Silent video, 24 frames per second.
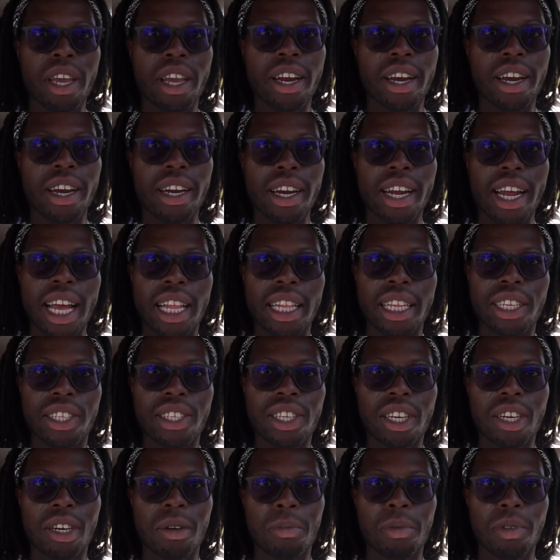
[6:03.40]
here, at
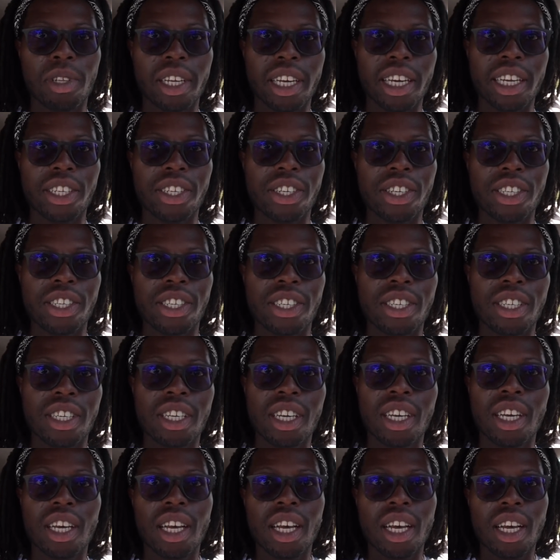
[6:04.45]
least a couple of inches.
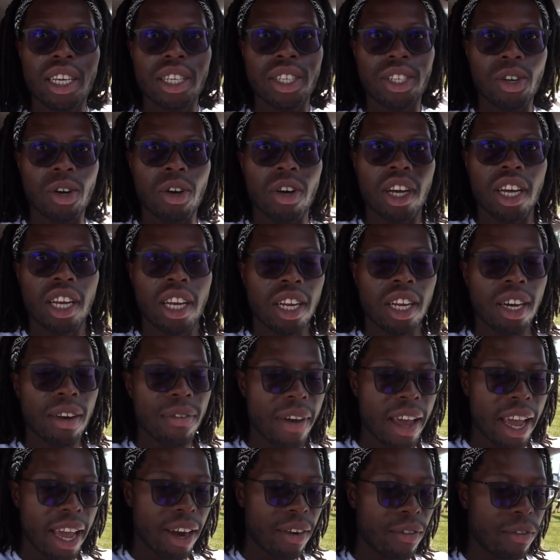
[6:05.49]
So
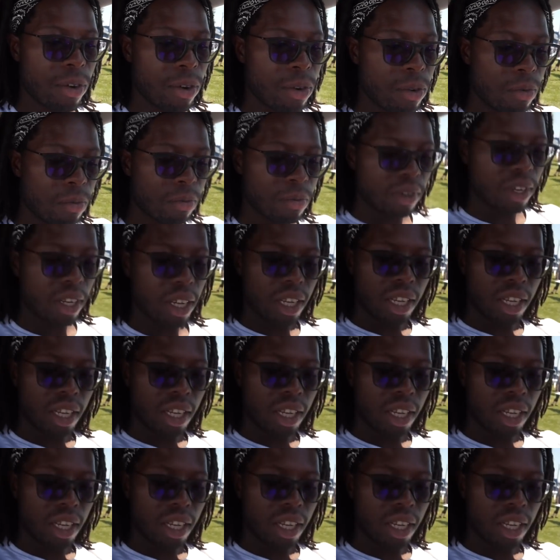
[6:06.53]
enough headroom